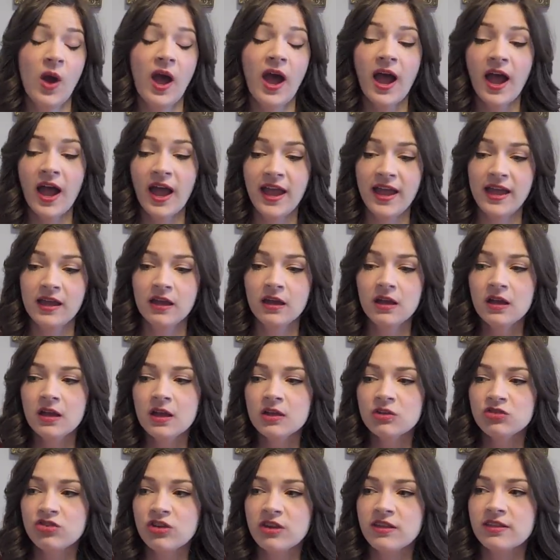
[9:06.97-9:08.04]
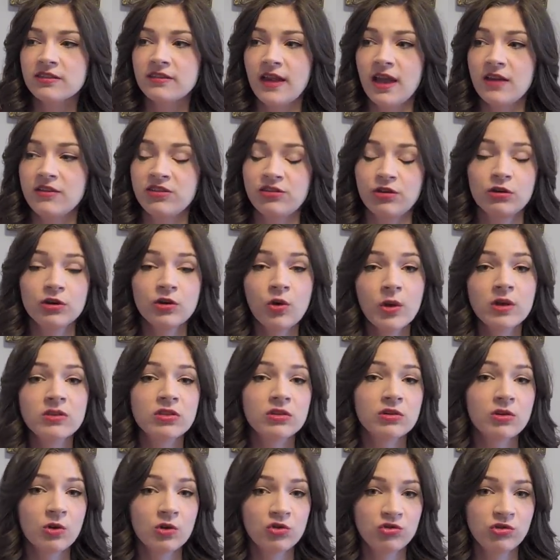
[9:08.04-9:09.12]
I started going to
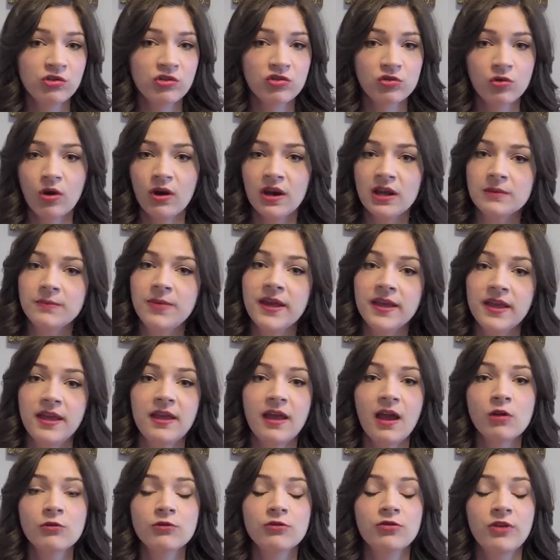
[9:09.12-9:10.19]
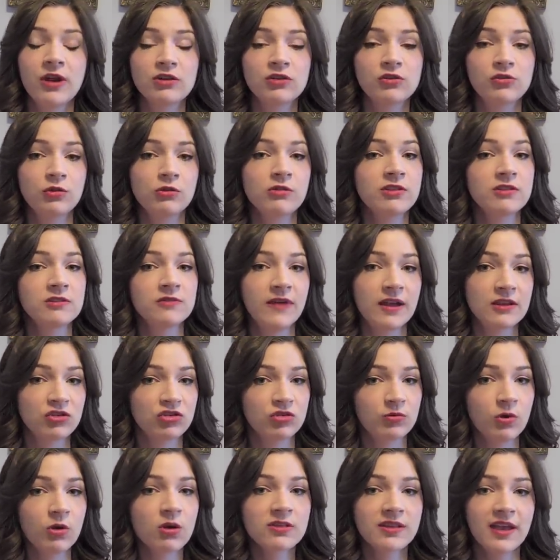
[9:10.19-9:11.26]
the grocery store and picking out fresh fruits and
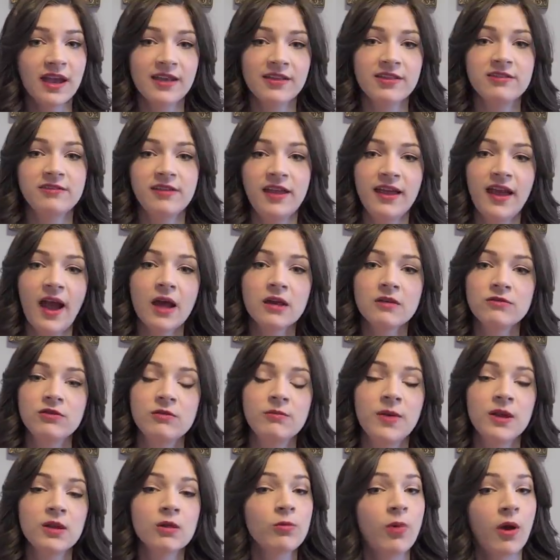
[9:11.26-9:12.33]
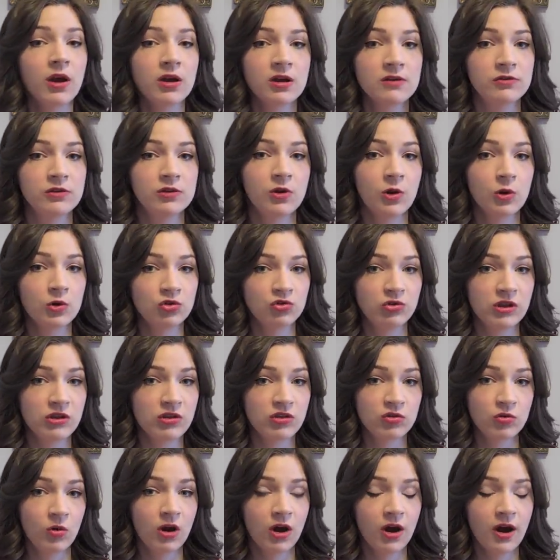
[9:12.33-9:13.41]
vegetables. I stay out of the middle part of the grocery
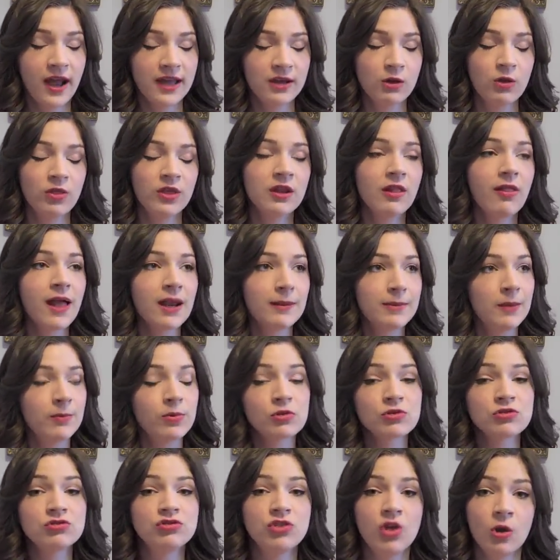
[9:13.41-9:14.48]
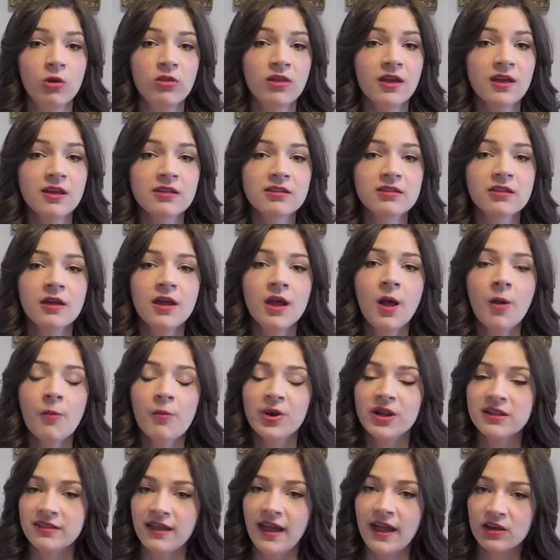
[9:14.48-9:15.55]
store. I know that a lot of people know this,
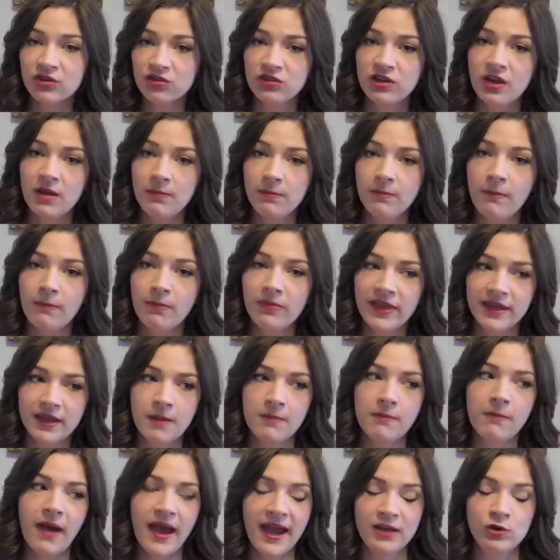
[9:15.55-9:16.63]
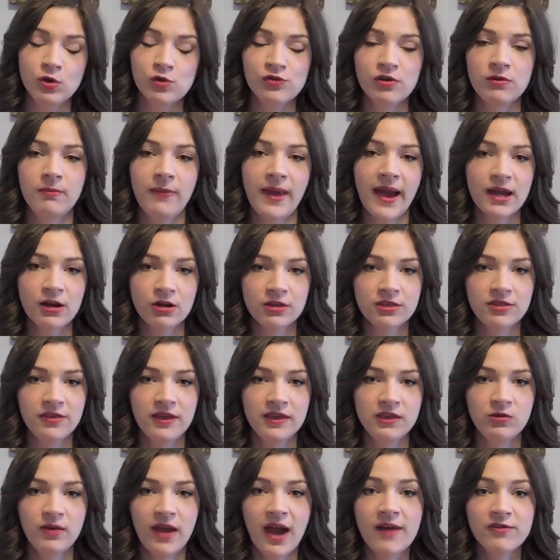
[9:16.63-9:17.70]
but it's actually like a mind over matter
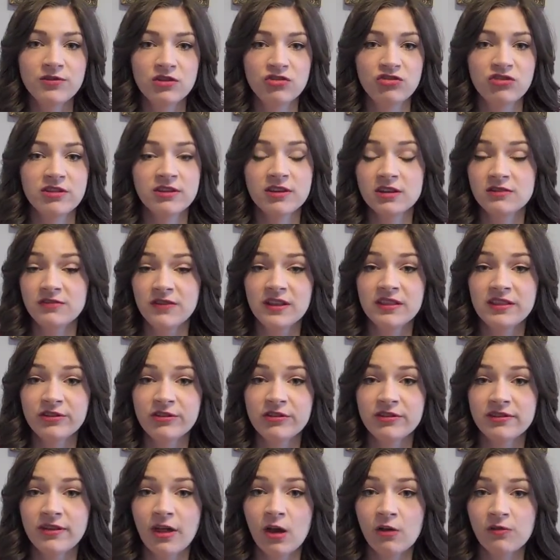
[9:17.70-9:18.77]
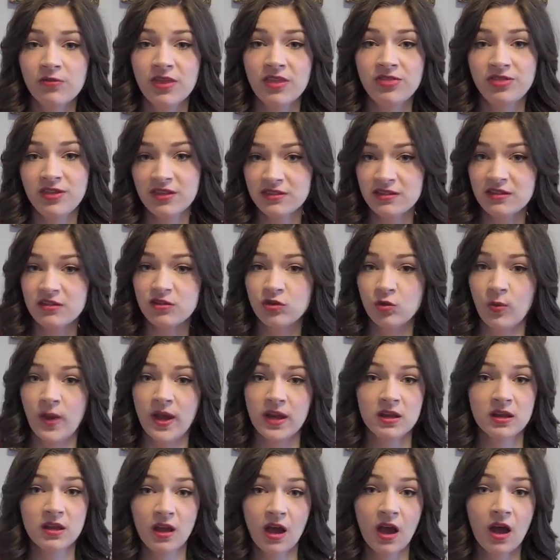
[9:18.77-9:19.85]
thing. You have to just convince yourself that this is the
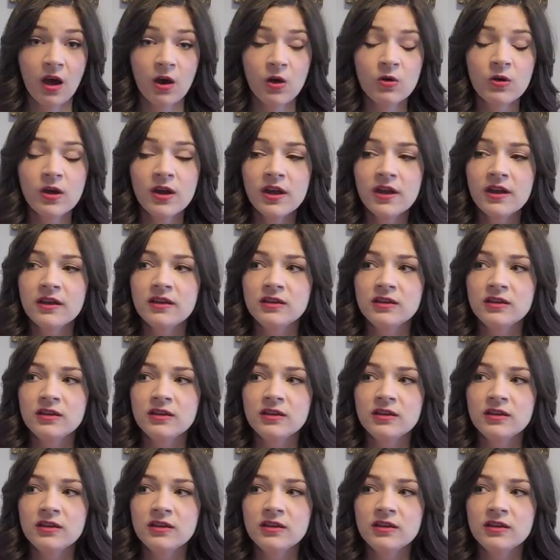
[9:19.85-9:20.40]
way to go.